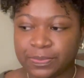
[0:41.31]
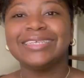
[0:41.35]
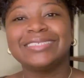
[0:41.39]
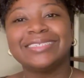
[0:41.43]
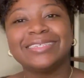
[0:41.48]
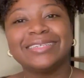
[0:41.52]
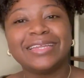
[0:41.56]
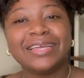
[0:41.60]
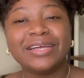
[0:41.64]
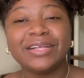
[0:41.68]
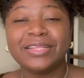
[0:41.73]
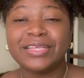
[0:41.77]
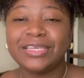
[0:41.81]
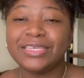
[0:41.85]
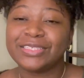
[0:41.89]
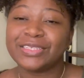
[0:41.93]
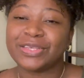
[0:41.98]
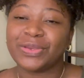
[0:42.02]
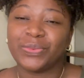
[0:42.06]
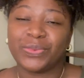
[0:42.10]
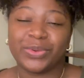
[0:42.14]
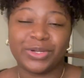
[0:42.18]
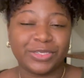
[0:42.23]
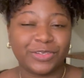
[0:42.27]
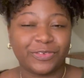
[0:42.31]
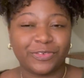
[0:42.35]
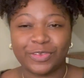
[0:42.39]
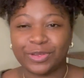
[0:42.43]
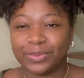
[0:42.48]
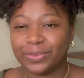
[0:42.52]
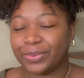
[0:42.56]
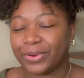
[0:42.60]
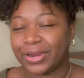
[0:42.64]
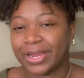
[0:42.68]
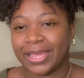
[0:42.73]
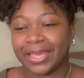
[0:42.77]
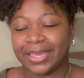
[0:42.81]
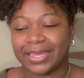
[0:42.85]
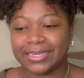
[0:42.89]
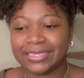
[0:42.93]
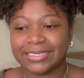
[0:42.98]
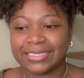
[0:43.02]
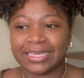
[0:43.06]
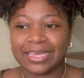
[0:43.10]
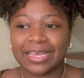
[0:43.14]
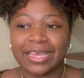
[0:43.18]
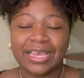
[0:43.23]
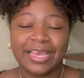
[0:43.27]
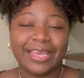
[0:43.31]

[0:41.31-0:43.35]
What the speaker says: Chanel is a wonderful brand,